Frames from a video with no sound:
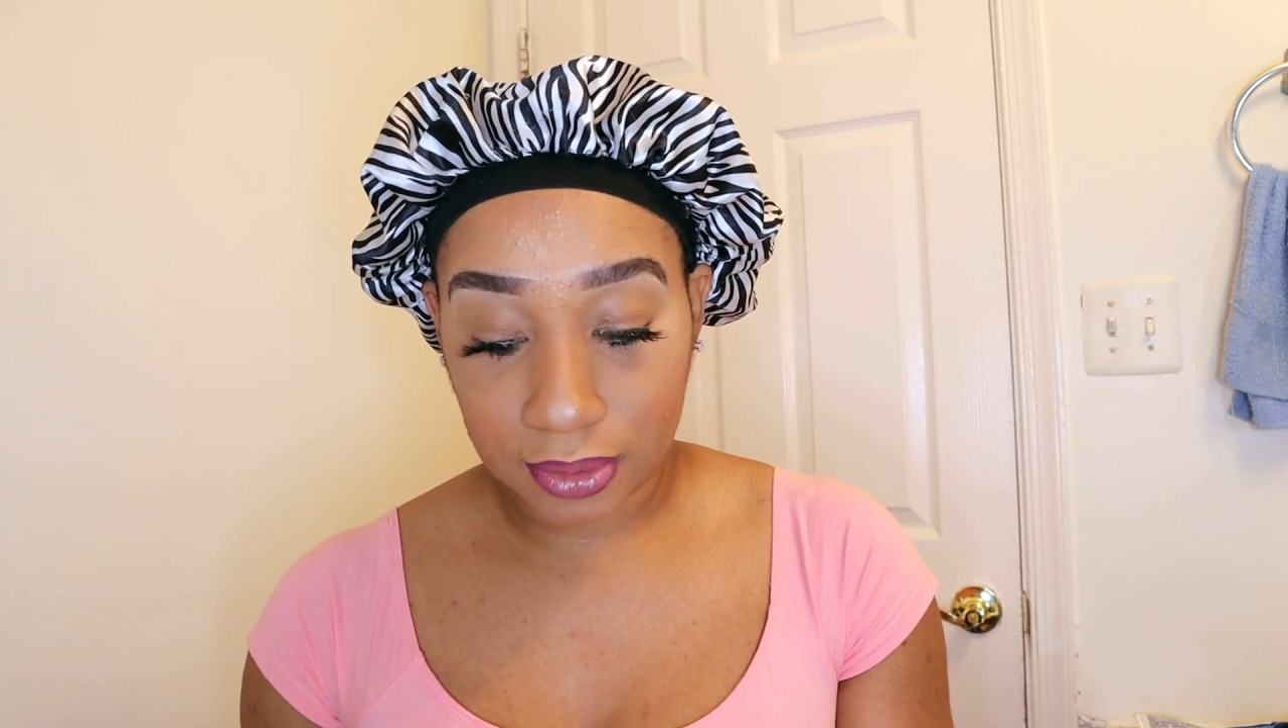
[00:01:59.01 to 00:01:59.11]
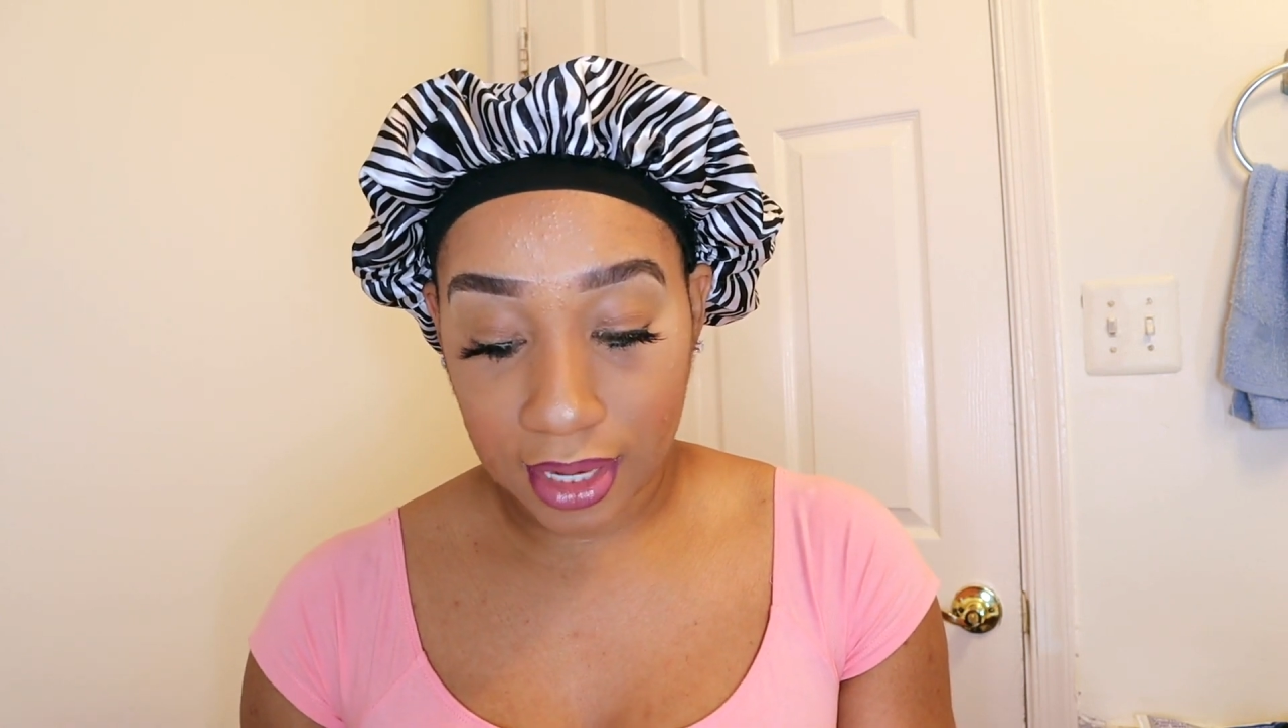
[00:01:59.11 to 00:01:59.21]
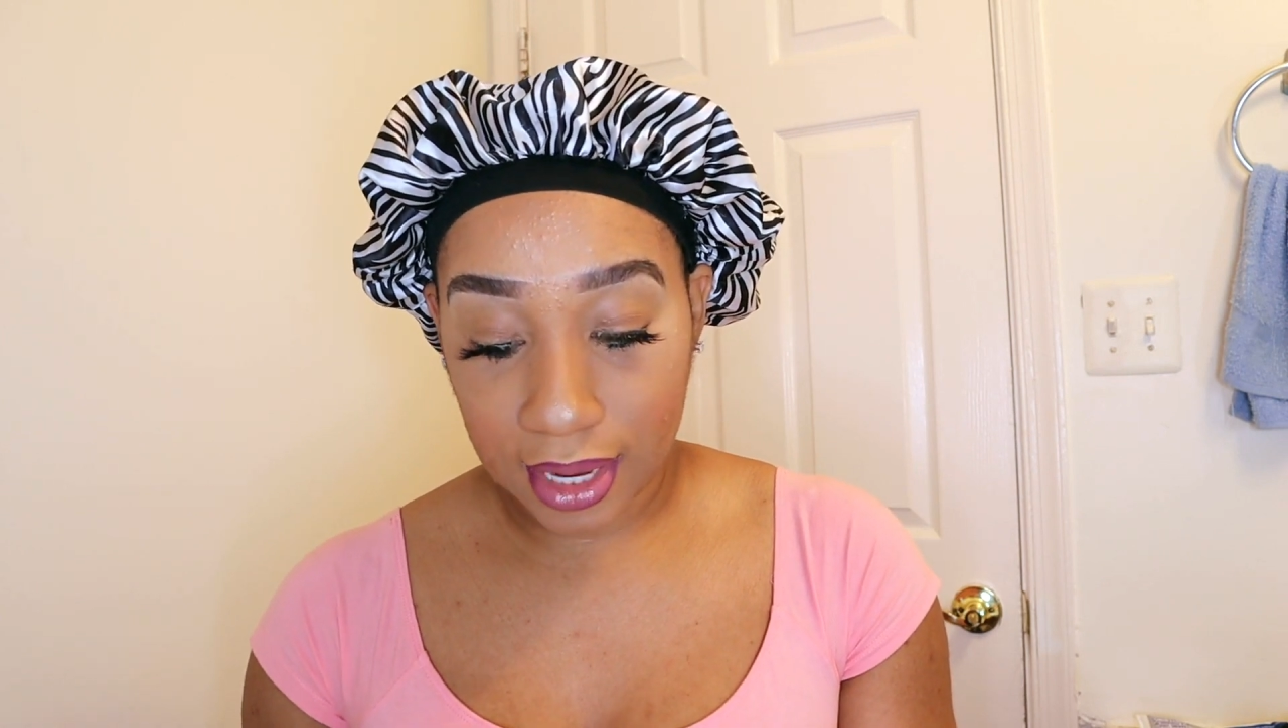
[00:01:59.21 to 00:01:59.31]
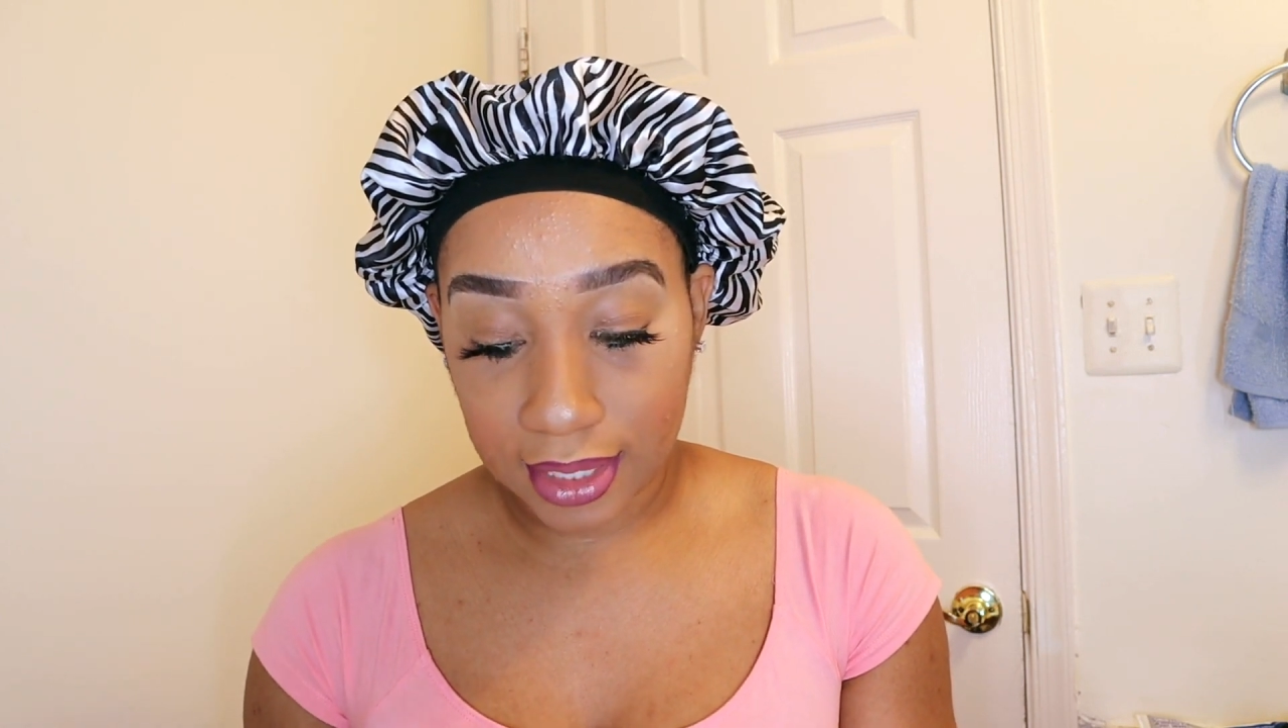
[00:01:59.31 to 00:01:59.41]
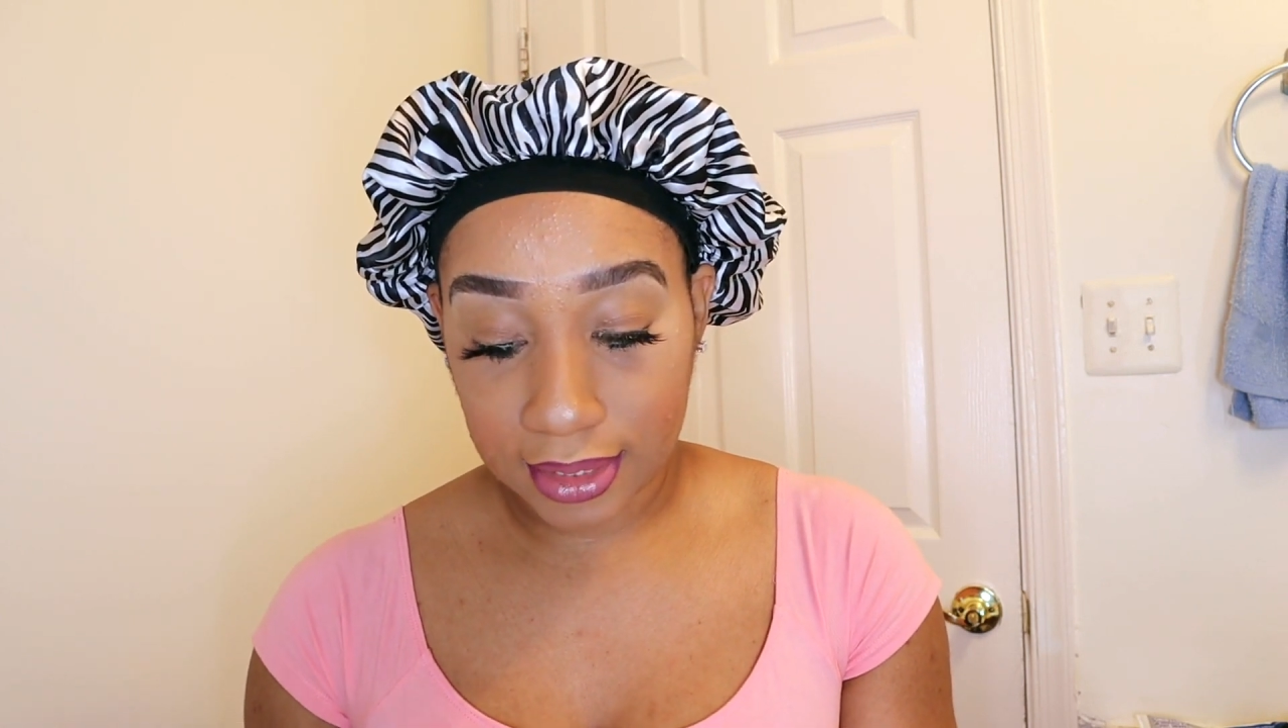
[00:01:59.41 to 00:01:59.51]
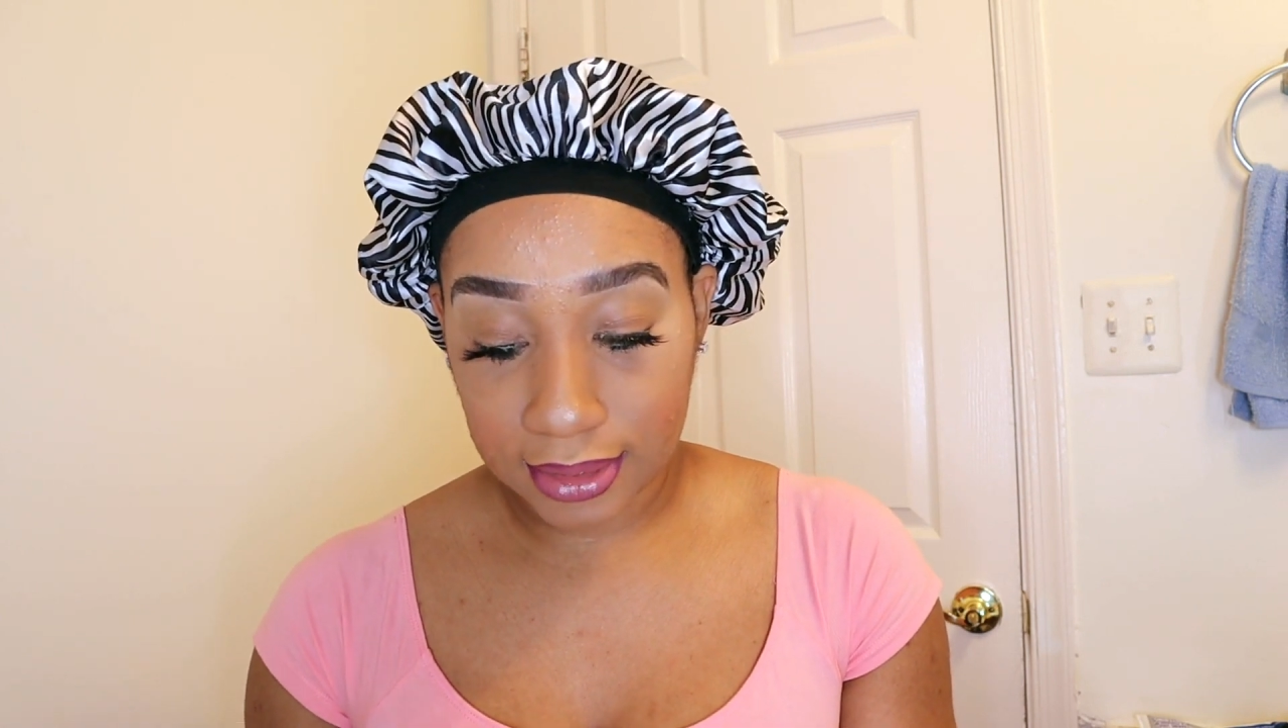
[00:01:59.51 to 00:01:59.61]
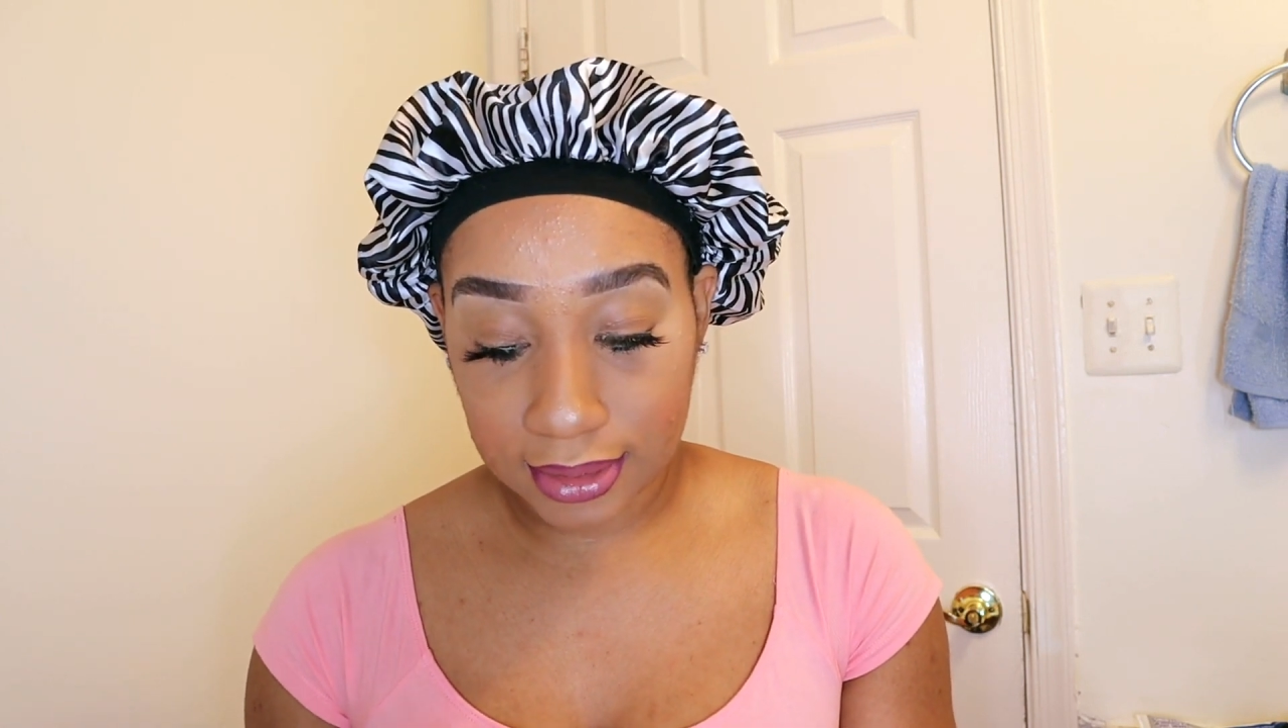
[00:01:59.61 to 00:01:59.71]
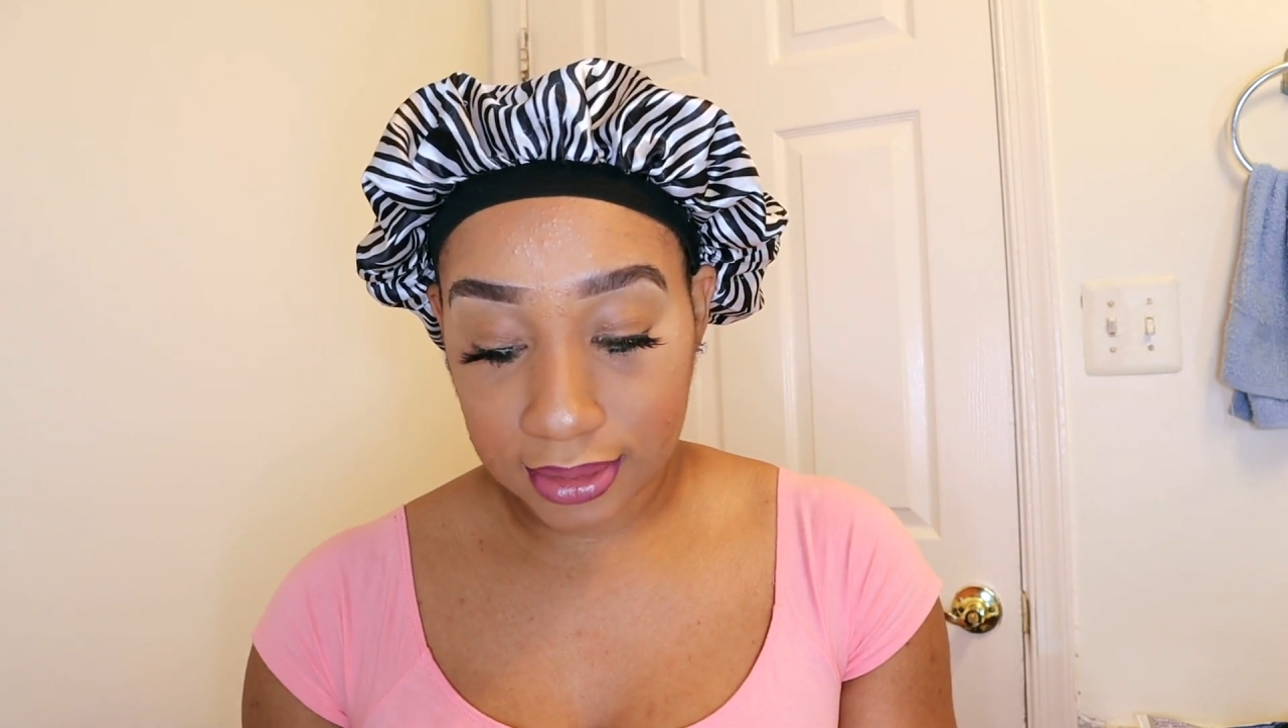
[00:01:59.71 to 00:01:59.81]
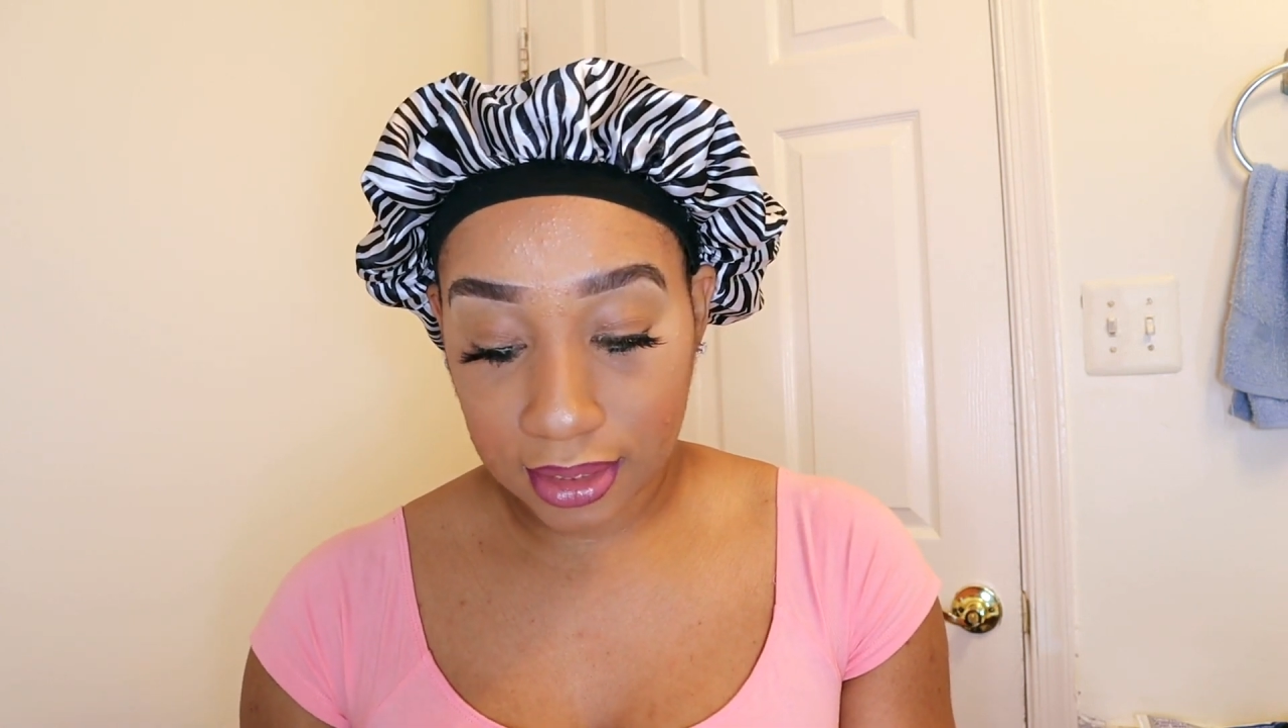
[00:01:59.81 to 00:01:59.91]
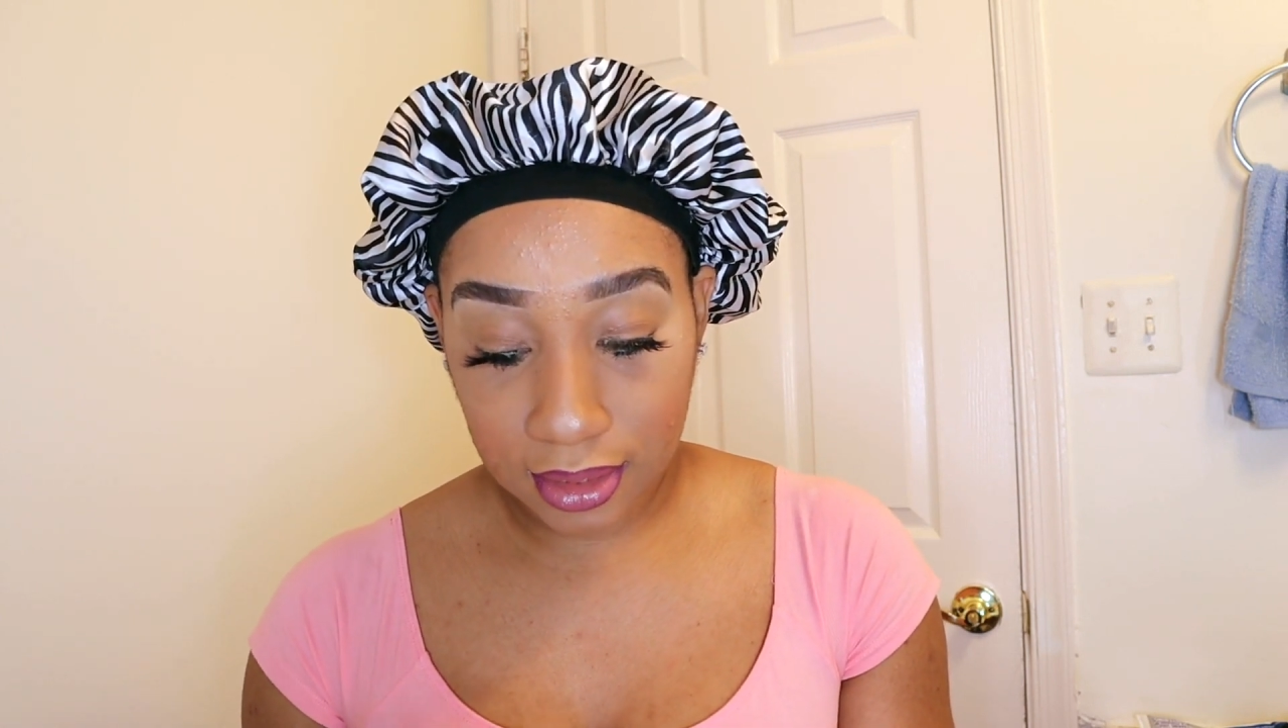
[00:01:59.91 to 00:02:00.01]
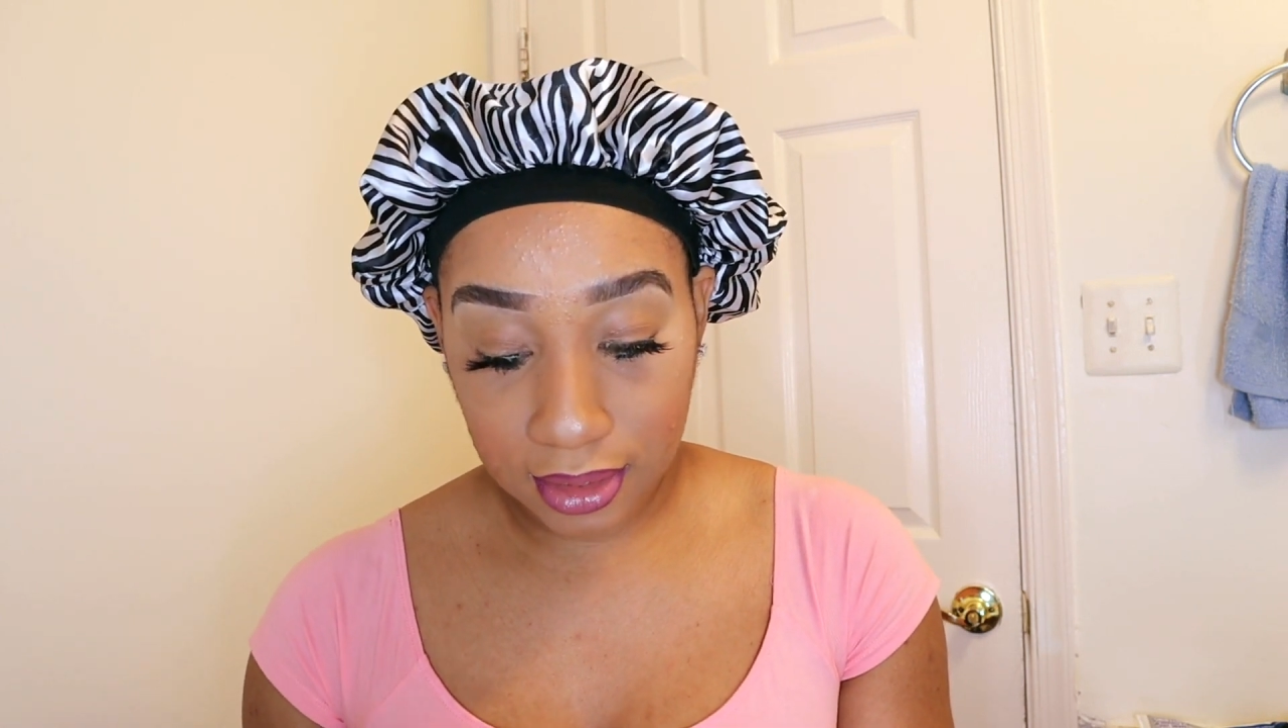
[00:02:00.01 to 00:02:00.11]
guys